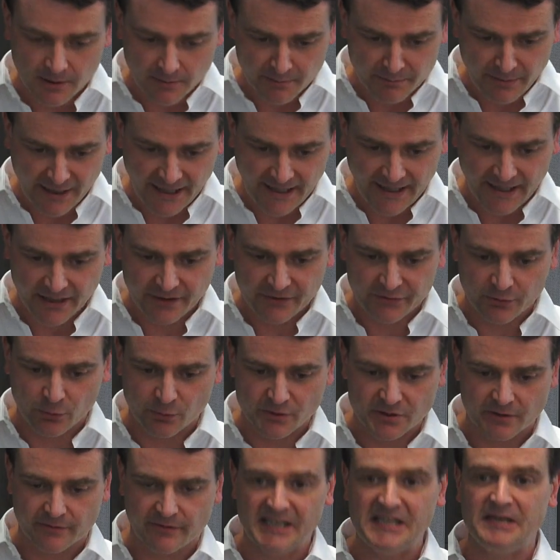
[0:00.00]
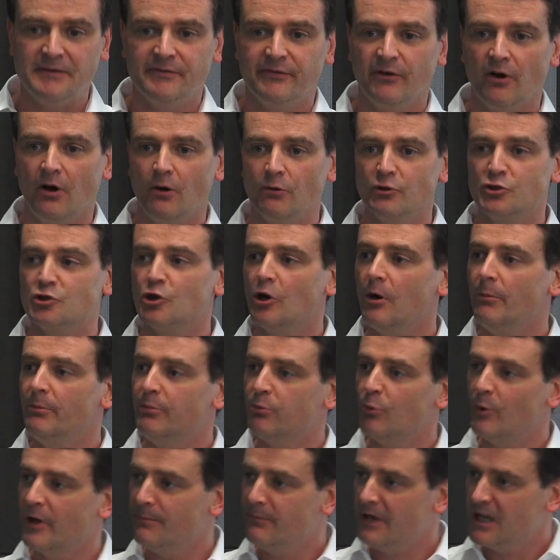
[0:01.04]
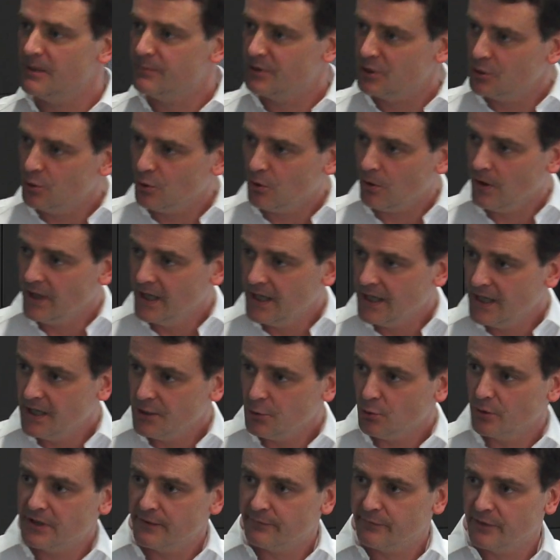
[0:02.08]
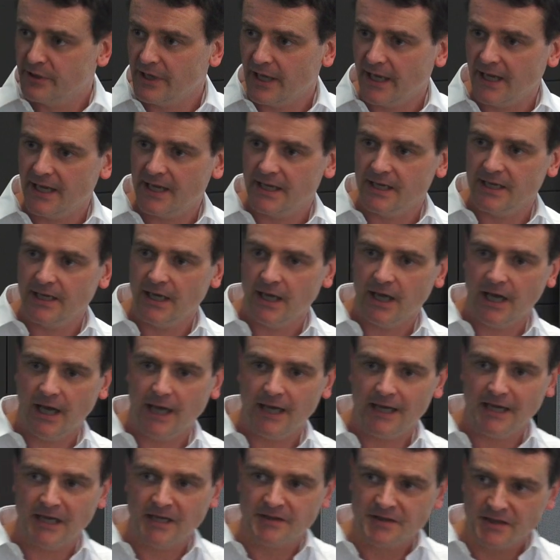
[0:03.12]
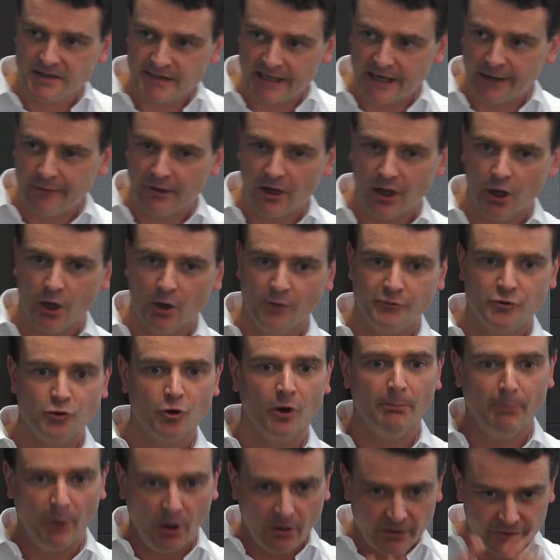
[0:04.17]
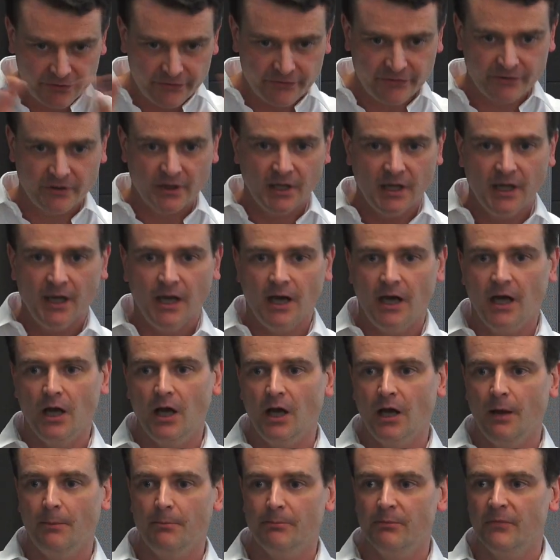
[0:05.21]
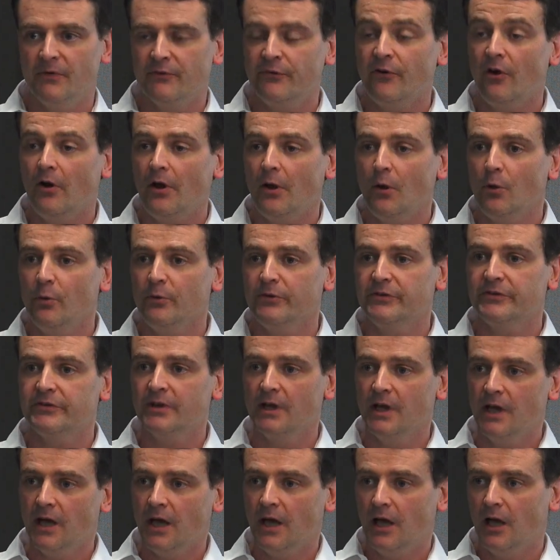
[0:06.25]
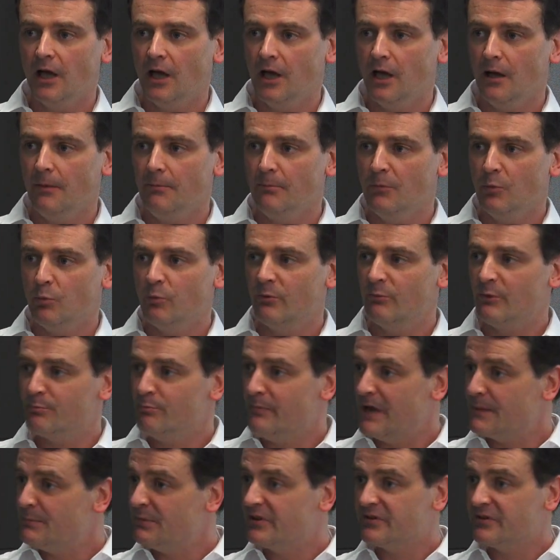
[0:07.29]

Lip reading: bag sort of e-file job where maybe you're given a link to download Dropbox files with maybe